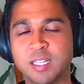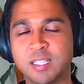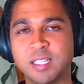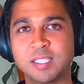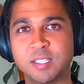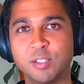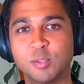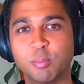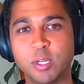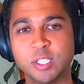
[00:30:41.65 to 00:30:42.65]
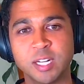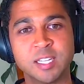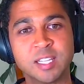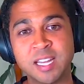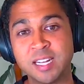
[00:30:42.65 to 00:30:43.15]
I think that's a huge point.
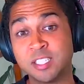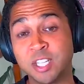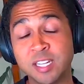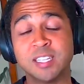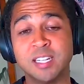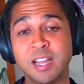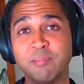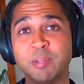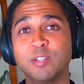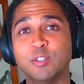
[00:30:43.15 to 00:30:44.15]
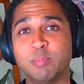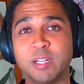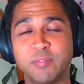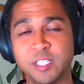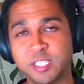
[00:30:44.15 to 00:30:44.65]
Jonathan and I have been huge
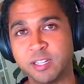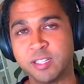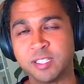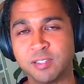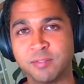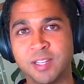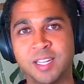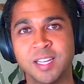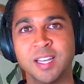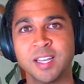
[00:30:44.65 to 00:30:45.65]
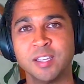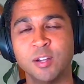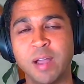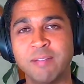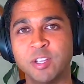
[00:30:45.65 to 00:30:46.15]
beneficiaries of,
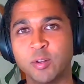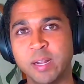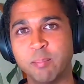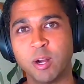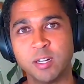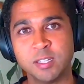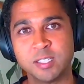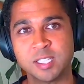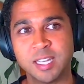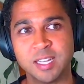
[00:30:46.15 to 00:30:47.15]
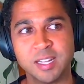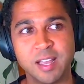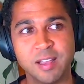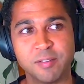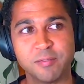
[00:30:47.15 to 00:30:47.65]
having great partners that
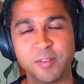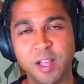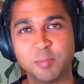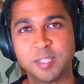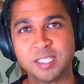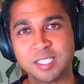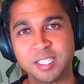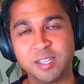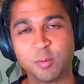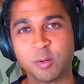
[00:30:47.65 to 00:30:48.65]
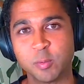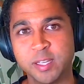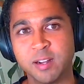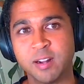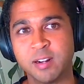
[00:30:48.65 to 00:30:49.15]
have helped us to get where
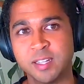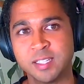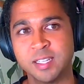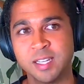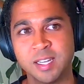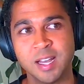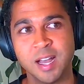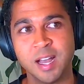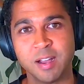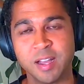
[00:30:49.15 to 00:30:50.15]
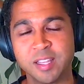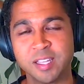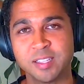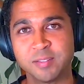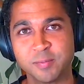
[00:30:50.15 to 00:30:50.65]
we are. And I
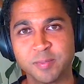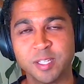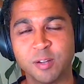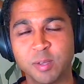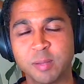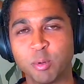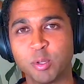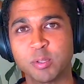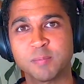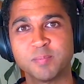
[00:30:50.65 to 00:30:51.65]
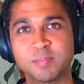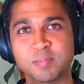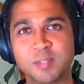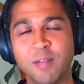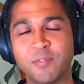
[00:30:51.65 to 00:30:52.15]
think, we can both
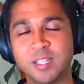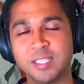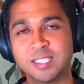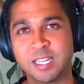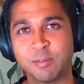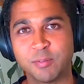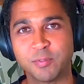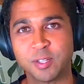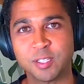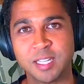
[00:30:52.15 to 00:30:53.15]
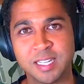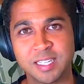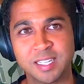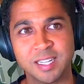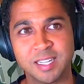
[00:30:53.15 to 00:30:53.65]
confidently say we feel
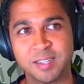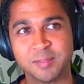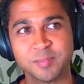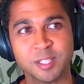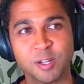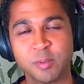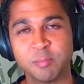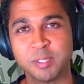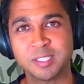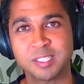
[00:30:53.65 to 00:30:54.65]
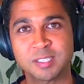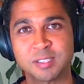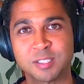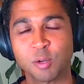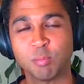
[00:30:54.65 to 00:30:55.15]
like, we've been
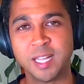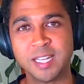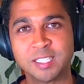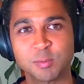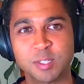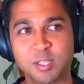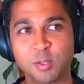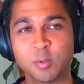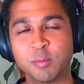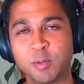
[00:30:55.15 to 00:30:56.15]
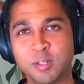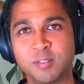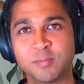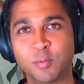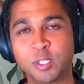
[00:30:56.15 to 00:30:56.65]
just so blessed with who we
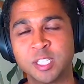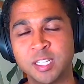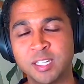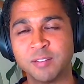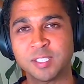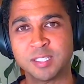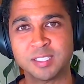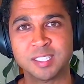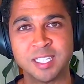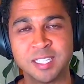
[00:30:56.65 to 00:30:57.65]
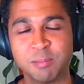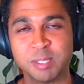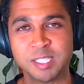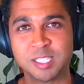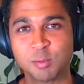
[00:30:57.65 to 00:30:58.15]
were fortunate enough to get into
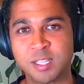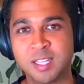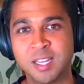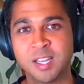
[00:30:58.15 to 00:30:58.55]
business with.